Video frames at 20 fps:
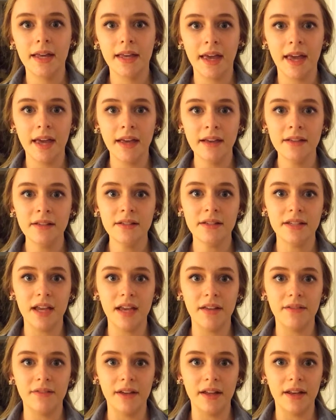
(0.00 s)
King
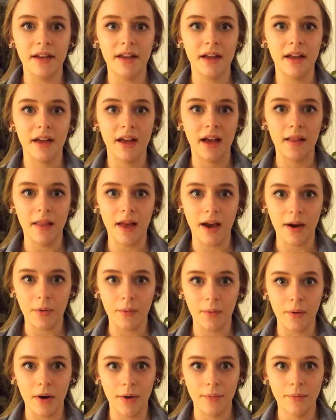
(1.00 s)
David
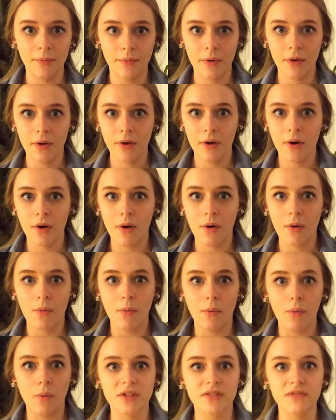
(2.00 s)
Kalakaua
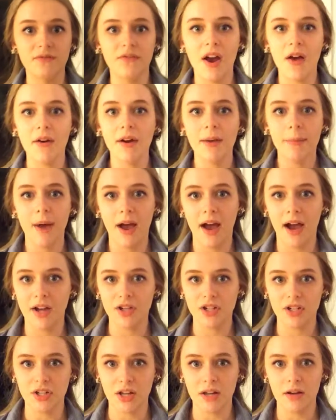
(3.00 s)
was very
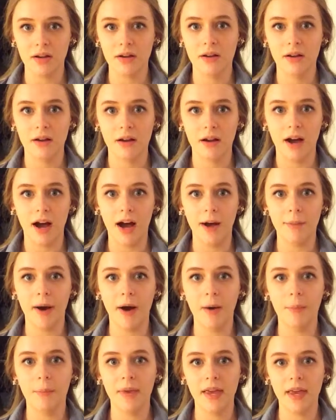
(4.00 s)
passionate
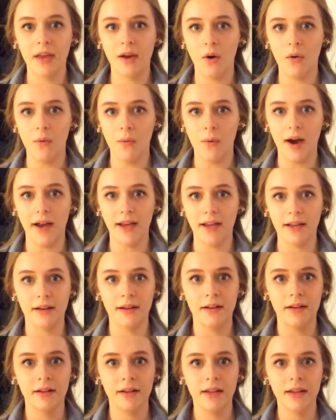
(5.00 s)
about being a
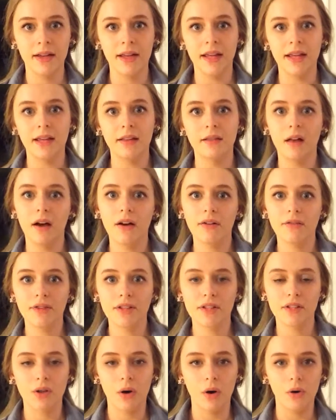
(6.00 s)
Hawaiian. He loved
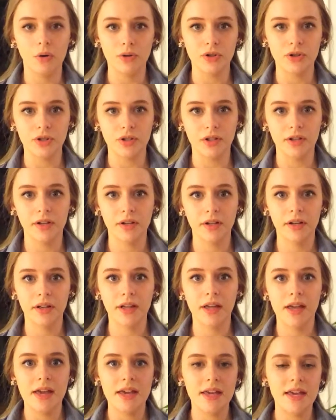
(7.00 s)
his culture.
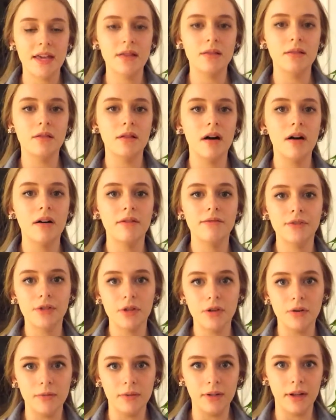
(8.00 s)
He loved
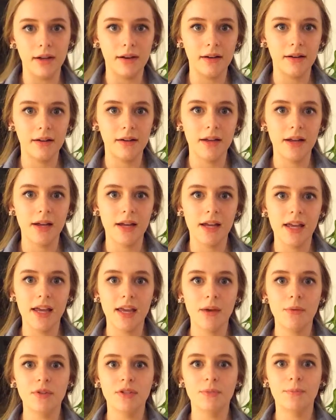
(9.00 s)
hula.
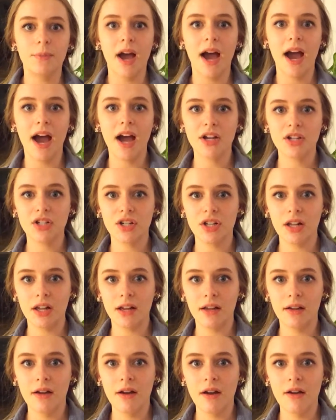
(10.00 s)
He was
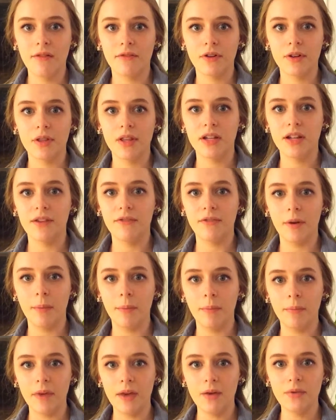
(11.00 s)
passionate for the
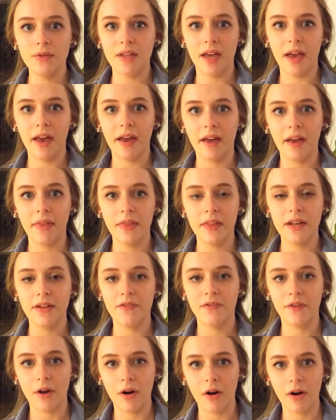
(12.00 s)
different music and the
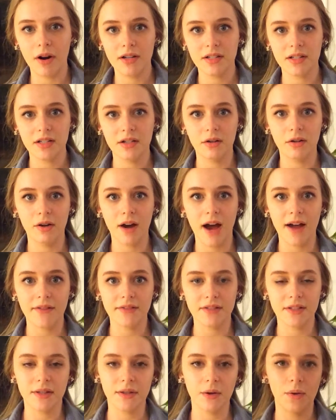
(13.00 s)
different arts and
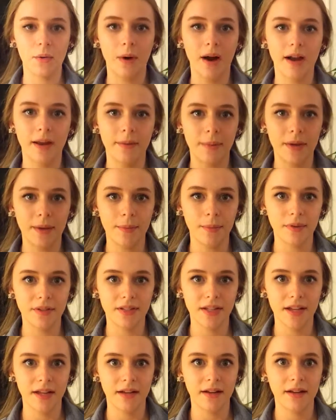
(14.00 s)
crafts that the Hawaiian people
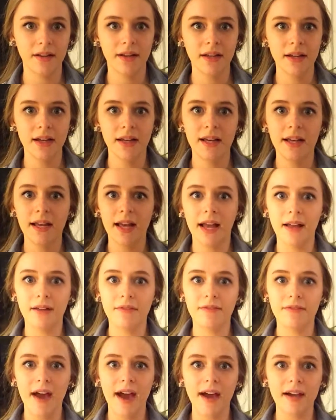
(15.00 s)
did.
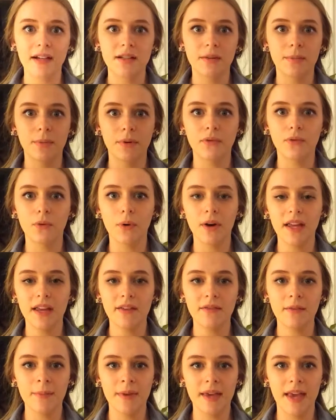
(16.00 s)
In fact, before he
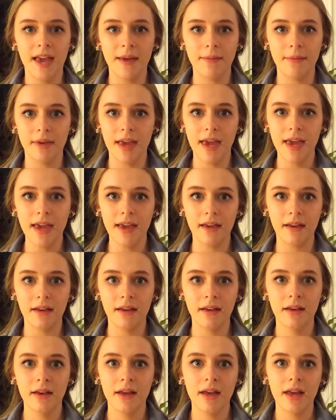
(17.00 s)
even became
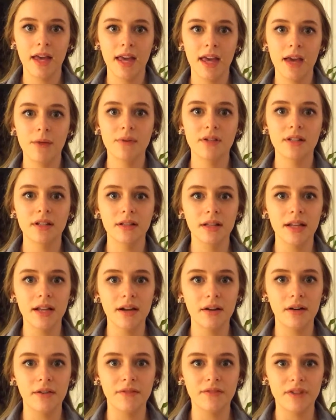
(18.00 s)
king, he was a
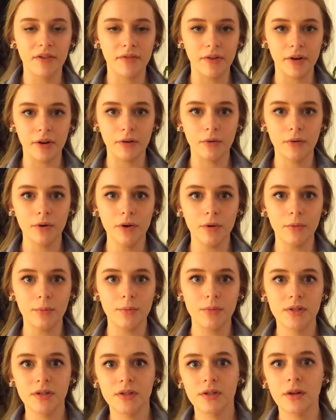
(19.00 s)
leader of different
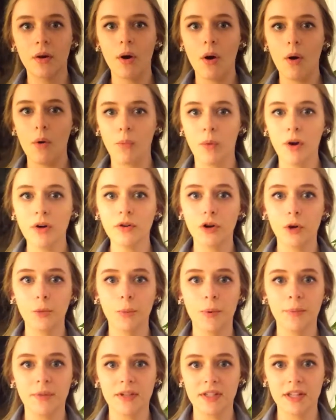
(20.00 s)
groups. One
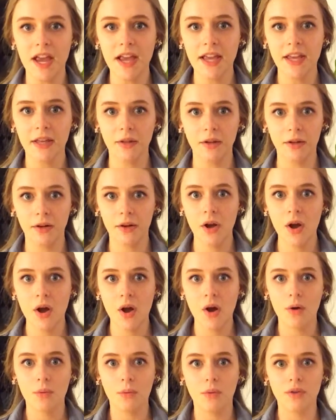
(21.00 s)
group in particular
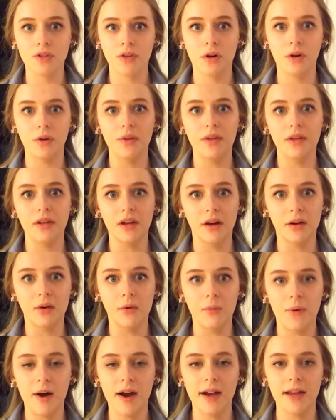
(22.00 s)
was called the Young
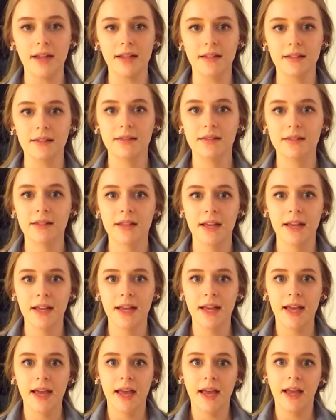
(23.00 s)
Hawaiians,
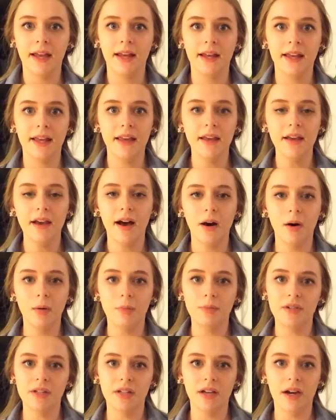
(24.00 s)
and he
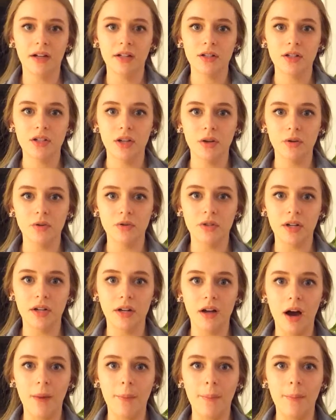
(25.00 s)
helped young
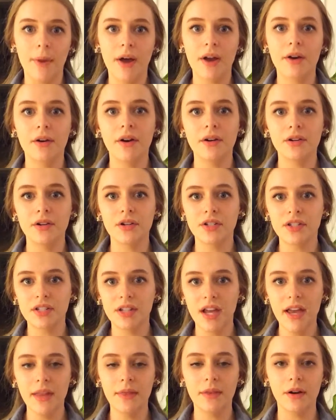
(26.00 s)
children better
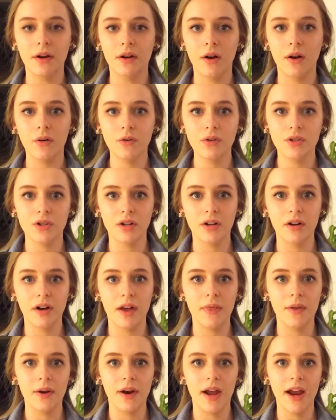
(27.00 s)
understand their culture
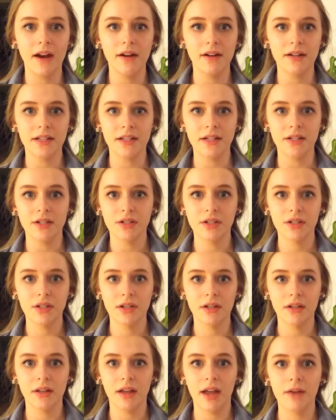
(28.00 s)
and their heritage
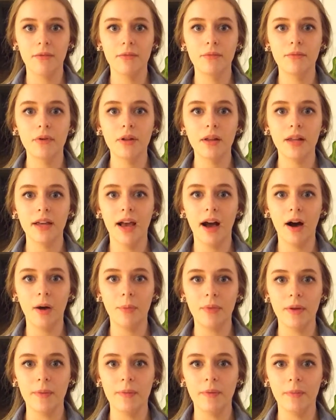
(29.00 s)
and really
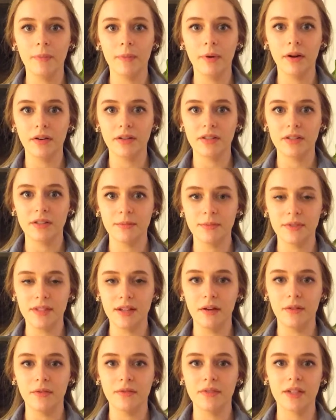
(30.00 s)
help them immerse
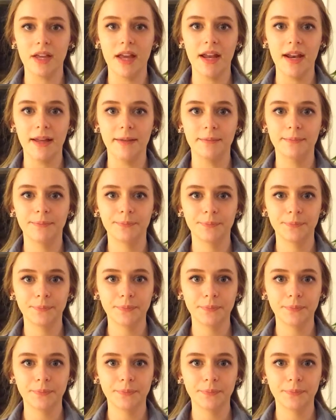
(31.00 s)
themselves in it.